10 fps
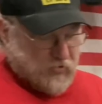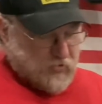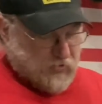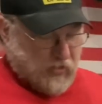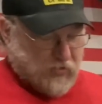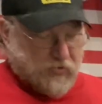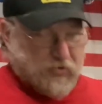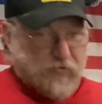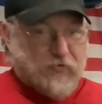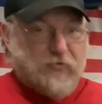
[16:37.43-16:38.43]
Now,
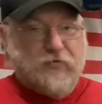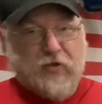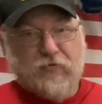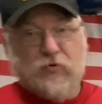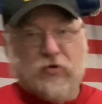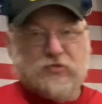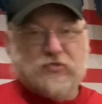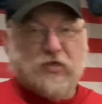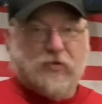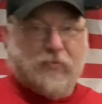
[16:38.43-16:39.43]
if you've never run a
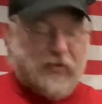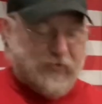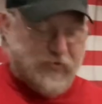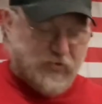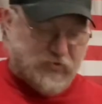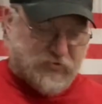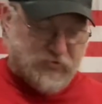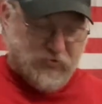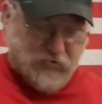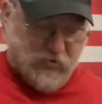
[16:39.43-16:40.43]
setup like this,
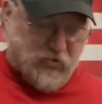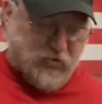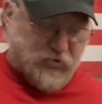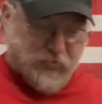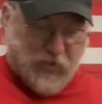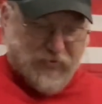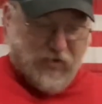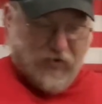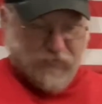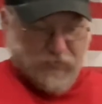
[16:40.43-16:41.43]
you're probably
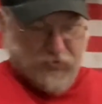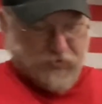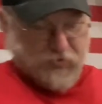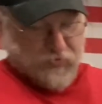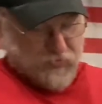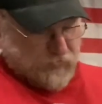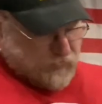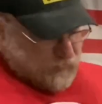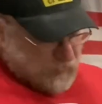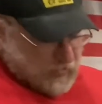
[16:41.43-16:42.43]
not familiar
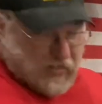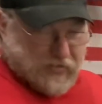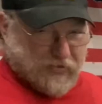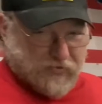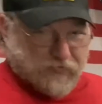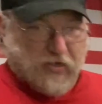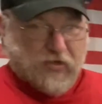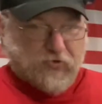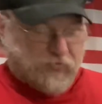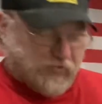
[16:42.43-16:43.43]
with the idea of
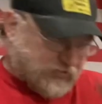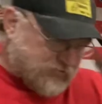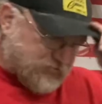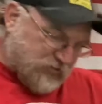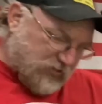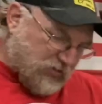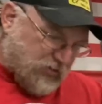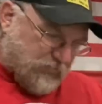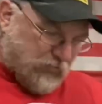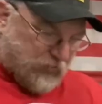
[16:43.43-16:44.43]
counterweights.
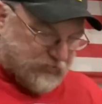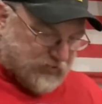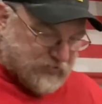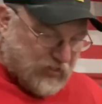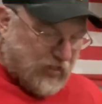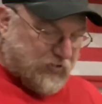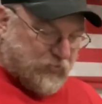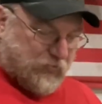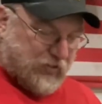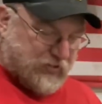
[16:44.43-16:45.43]
But what these
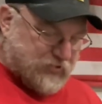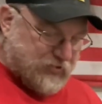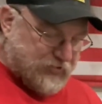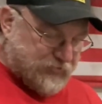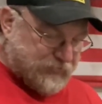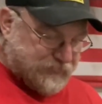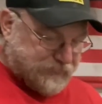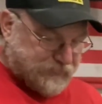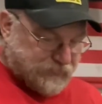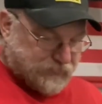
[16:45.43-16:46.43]
counterweights do
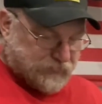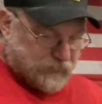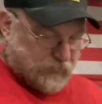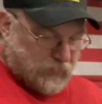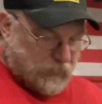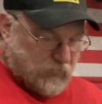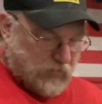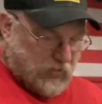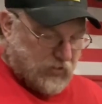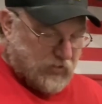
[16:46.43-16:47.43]

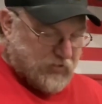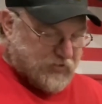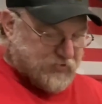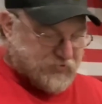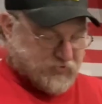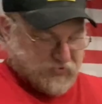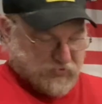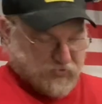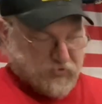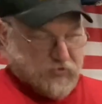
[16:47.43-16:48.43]
is,
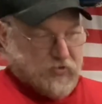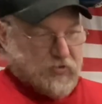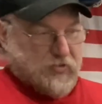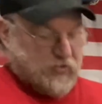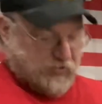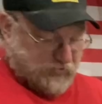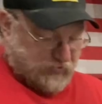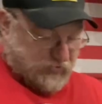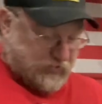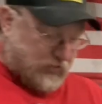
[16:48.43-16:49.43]

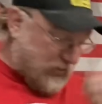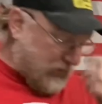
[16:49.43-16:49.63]
again,